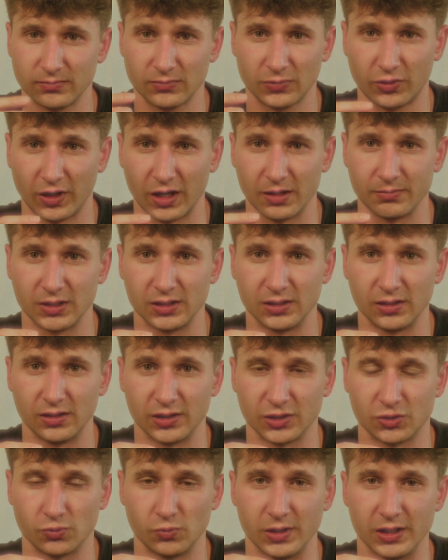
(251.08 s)
crammed into
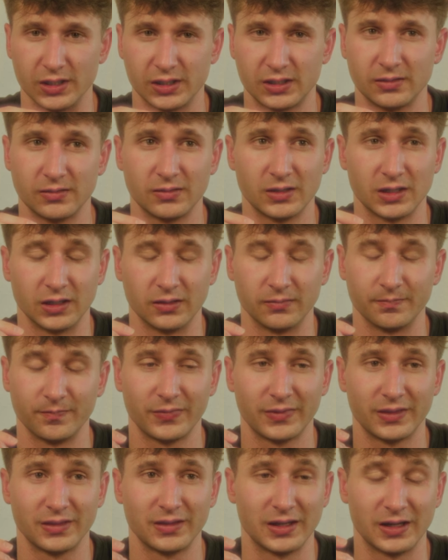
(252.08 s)
this week,
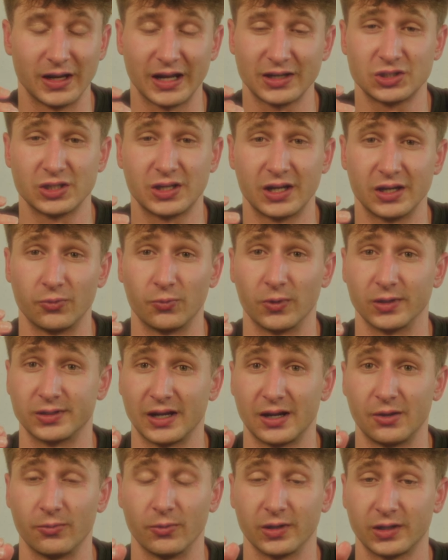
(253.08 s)
and it actually kind of worked
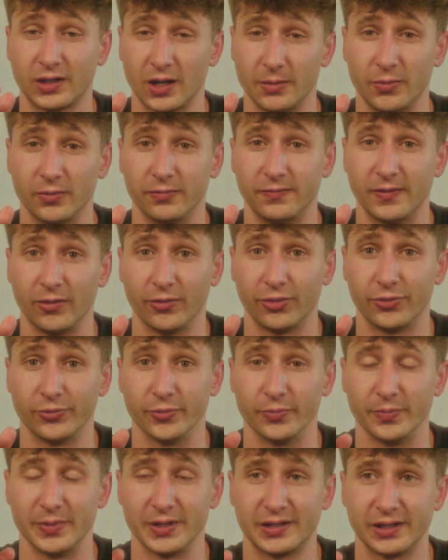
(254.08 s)
out where a couple fell
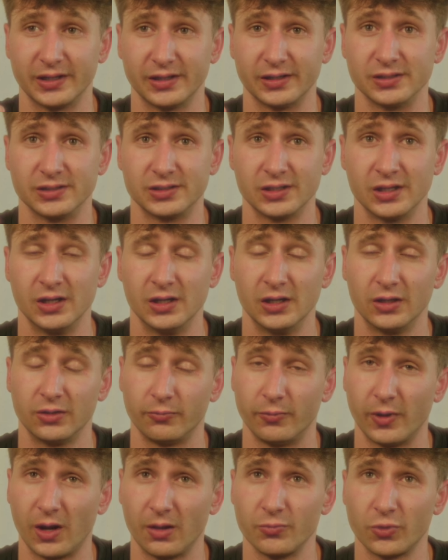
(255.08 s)
through because
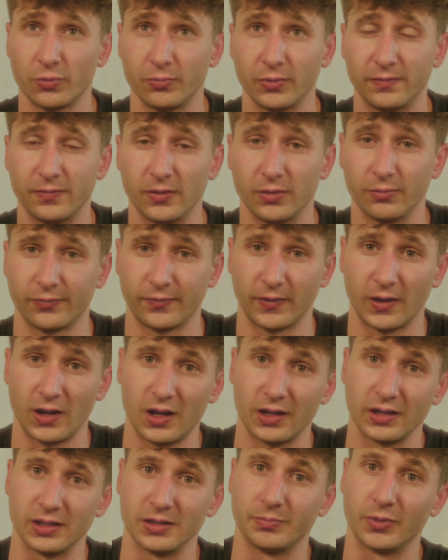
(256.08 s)
Rob normally films for
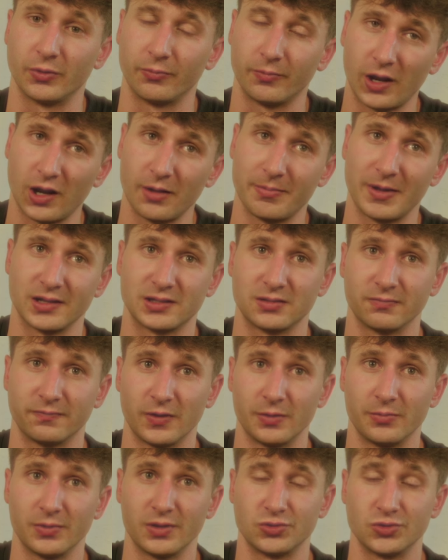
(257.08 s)
Hani, but Rob had some
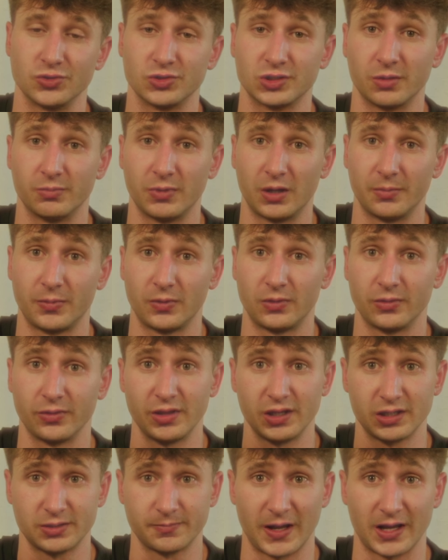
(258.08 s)
family issues come up
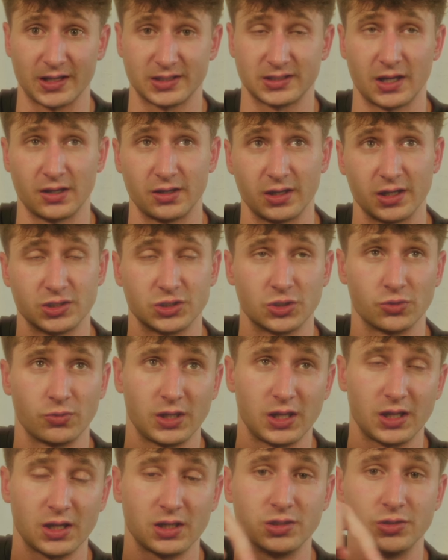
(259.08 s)
this past Saturday, so
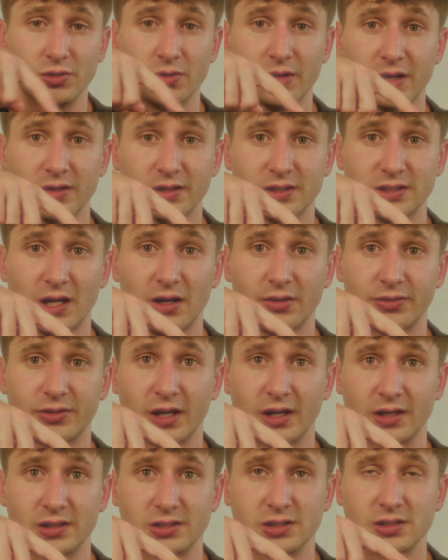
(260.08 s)
he had to go down to South
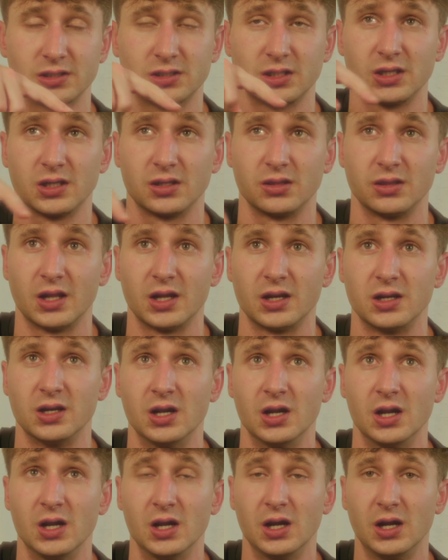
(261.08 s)
Texas, and
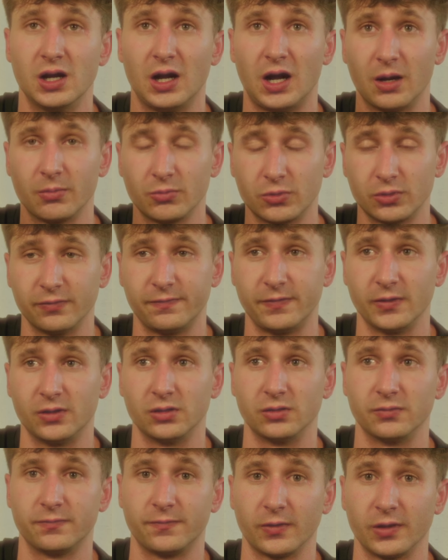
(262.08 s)
then I'm going to fill
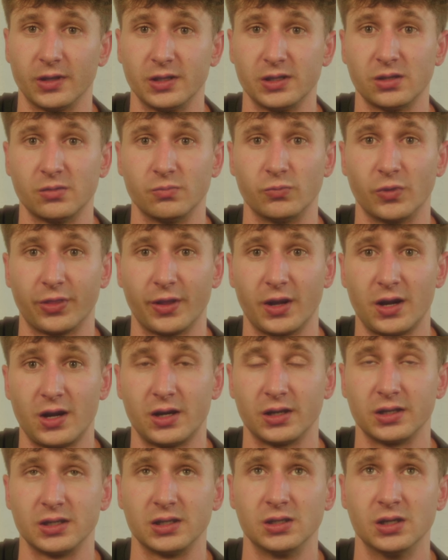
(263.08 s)
in for him with
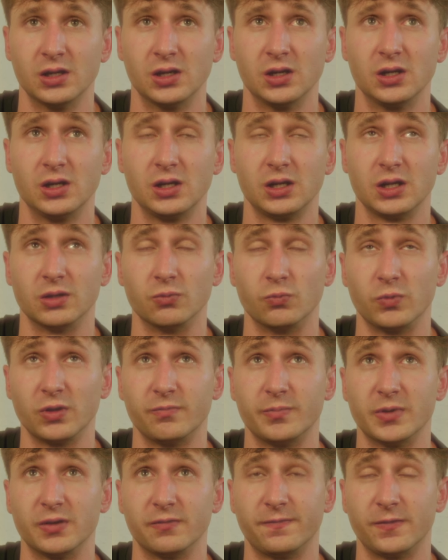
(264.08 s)
Hani, and
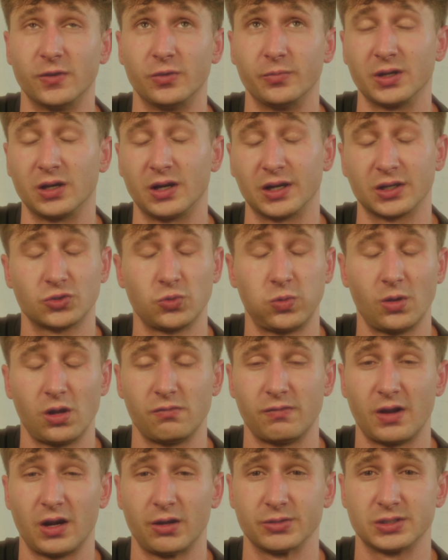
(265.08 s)
we've been filming like
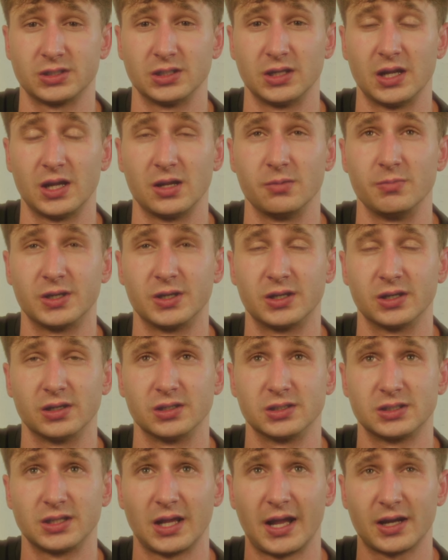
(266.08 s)
12 hours a day
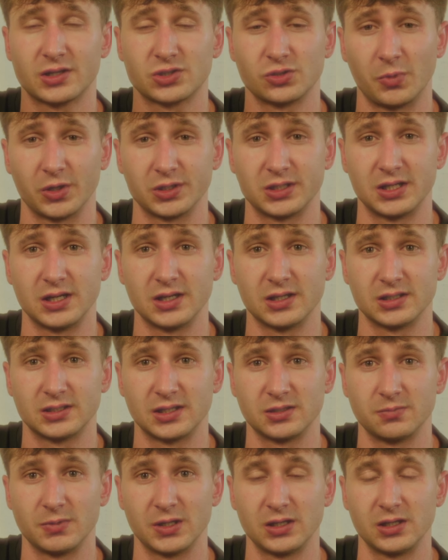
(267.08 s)
because Axel Martinez
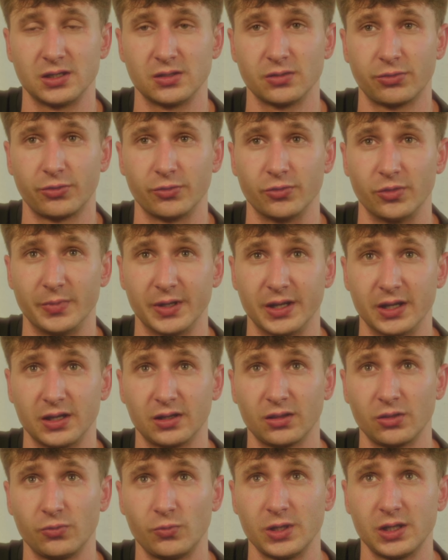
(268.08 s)
has been here through the beginning
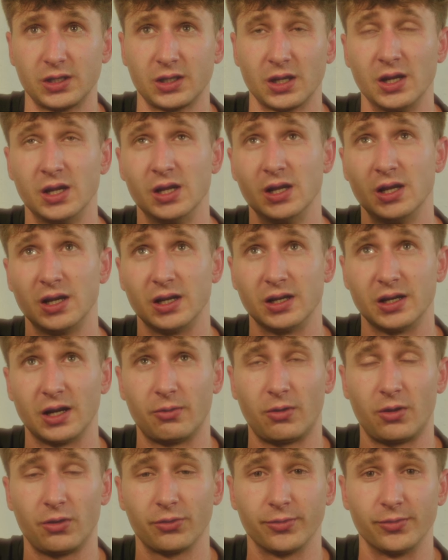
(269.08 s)
of the week, and now
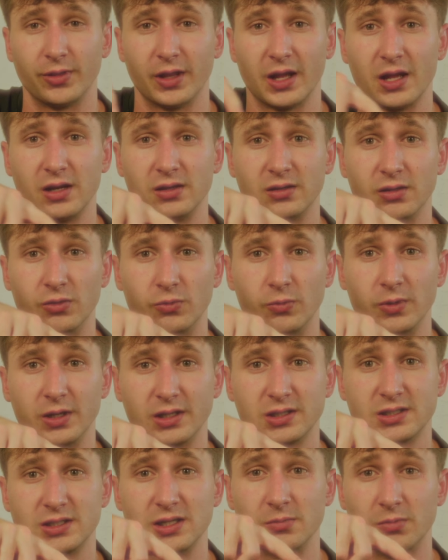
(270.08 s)
all through the end of the week,
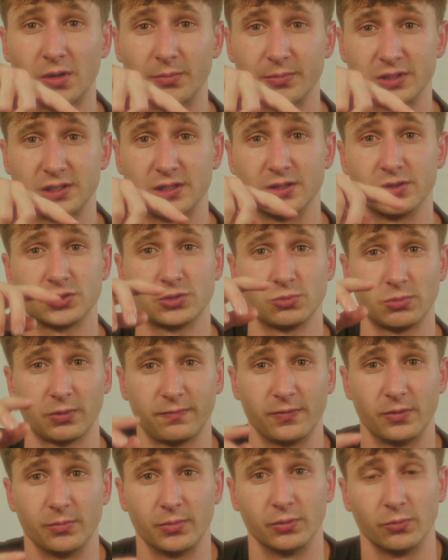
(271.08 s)
Seabum is here, so we're
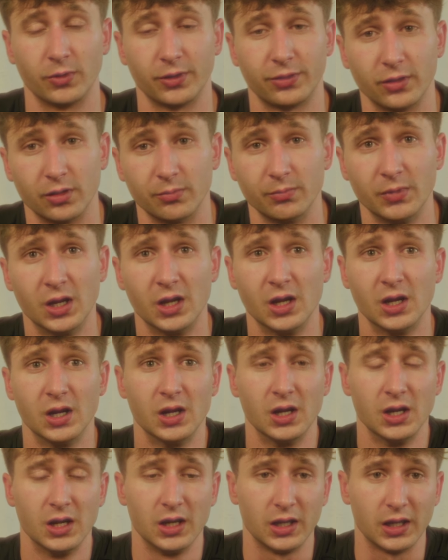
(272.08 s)
filming with
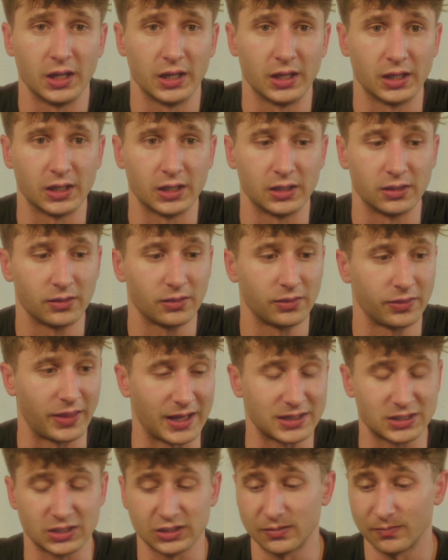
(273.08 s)
him. And that